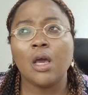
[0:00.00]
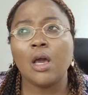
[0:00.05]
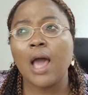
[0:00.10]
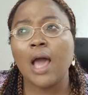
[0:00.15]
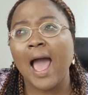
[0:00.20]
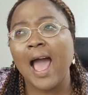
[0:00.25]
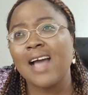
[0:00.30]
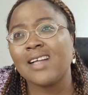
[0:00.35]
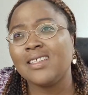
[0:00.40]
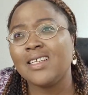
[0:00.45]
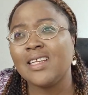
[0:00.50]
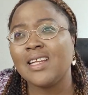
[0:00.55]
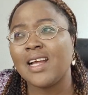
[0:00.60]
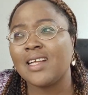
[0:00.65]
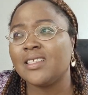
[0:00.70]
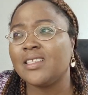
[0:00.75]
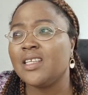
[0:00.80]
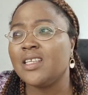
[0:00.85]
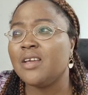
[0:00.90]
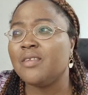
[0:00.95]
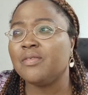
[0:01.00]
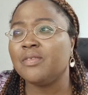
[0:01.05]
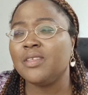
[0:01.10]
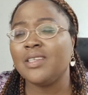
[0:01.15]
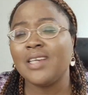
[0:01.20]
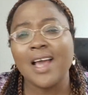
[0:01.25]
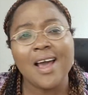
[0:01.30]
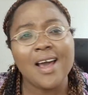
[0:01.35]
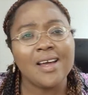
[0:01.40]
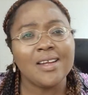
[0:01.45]
acting as if
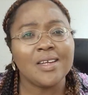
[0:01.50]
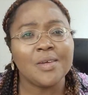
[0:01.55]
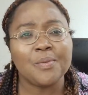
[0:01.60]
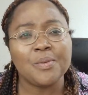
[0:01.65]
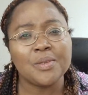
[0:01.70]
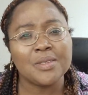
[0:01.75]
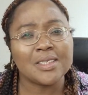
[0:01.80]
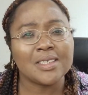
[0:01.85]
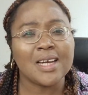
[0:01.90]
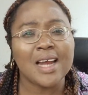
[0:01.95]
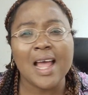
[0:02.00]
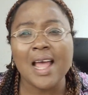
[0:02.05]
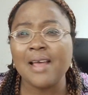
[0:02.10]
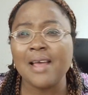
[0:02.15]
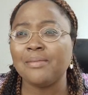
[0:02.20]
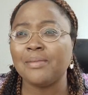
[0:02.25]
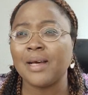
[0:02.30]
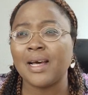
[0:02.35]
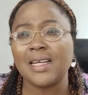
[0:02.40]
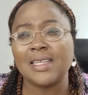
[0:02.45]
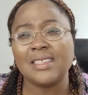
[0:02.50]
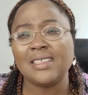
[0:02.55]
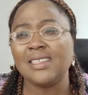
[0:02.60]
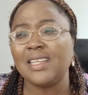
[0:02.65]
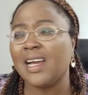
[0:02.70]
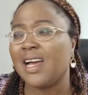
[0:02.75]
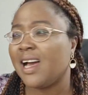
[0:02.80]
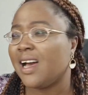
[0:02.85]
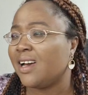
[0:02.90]
they prescribe, and they